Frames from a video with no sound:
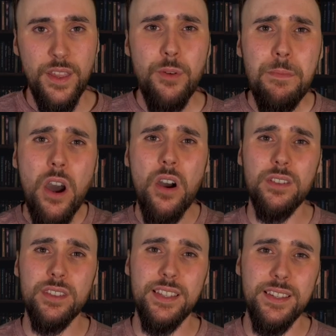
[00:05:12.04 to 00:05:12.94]
There are
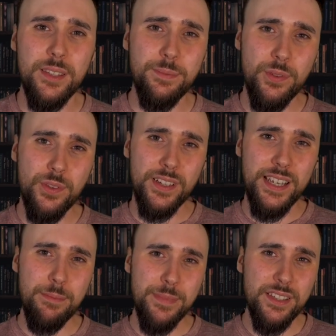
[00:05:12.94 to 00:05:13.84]
parts in this book that
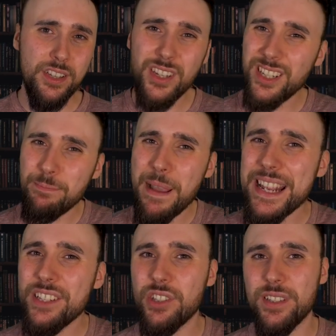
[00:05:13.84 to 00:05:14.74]
kept me turning the
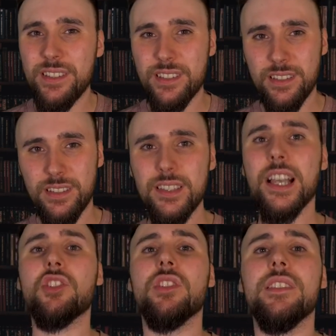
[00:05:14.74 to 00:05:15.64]
pages, a
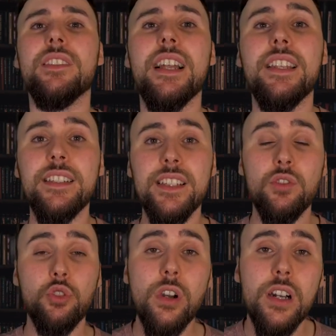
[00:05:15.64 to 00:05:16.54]
section telling the
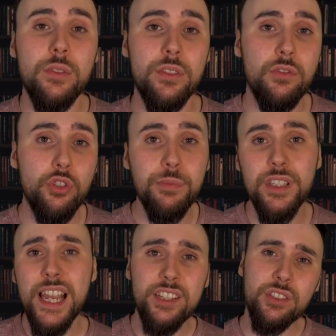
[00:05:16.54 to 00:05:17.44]
trials and
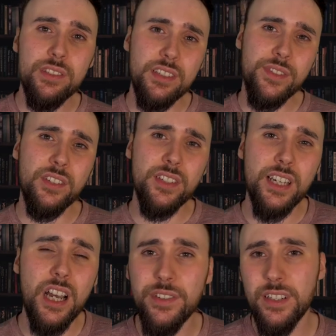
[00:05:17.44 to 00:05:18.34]
tribulations of an
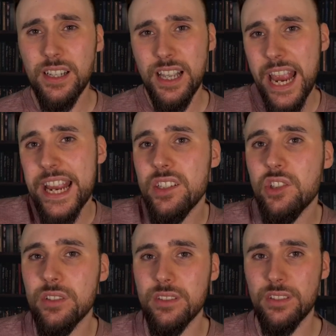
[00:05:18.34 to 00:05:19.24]
undercover
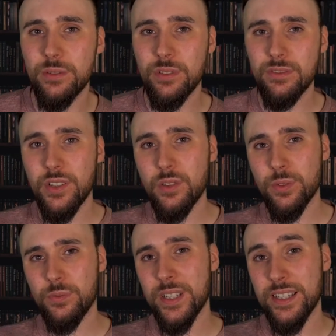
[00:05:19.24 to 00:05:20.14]
agent, all of which
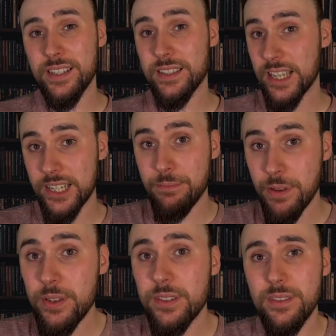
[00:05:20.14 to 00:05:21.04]
was written in second
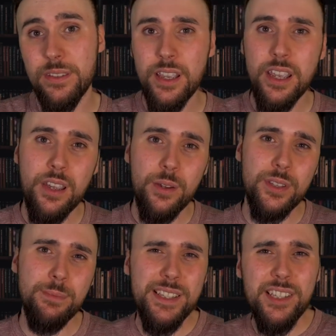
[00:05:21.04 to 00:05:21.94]
person,
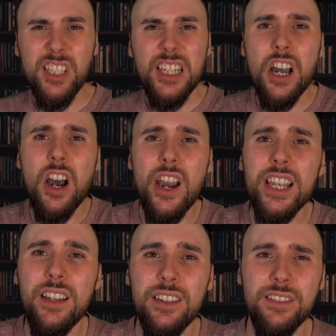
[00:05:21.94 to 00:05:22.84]
was a particular
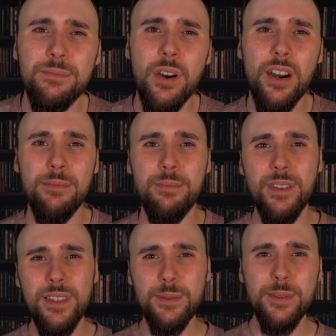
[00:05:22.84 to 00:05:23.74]
highlight of mine,
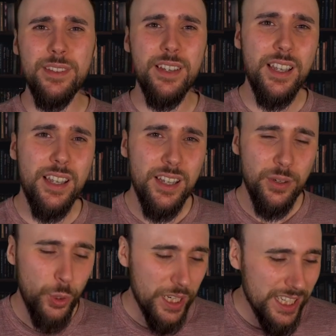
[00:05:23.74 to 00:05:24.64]
but this was
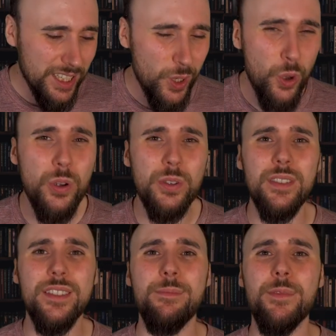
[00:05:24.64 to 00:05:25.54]
quickly
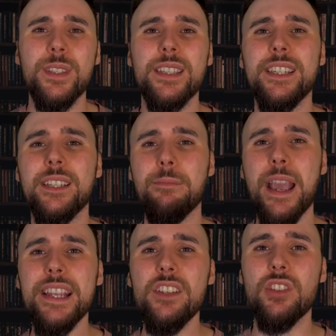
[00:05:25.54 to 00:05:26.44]
lost in preceding
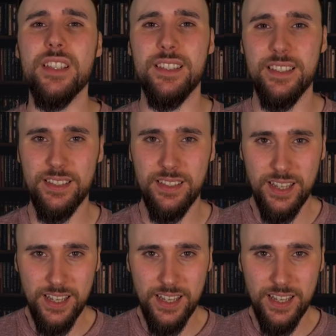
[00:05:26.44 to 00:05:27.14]
pages.